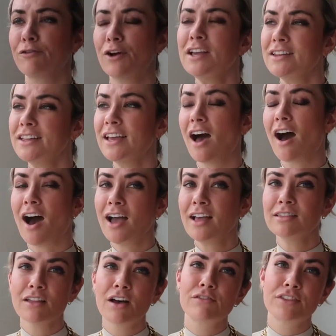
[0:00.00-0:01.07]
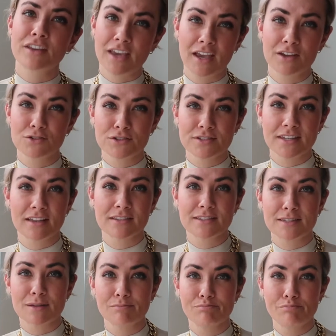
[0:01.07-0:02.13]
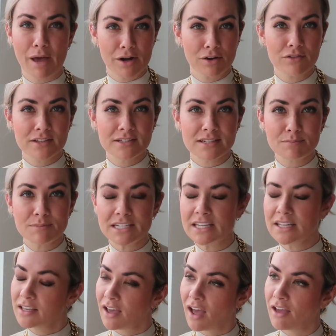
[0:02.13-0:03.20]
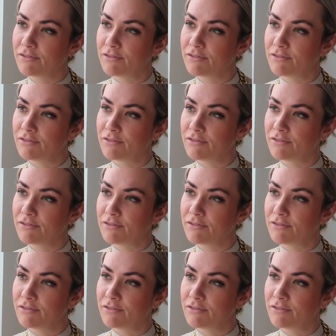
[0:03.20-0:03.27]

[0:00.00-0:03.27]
frankly, I love the candle scents better than Diptique.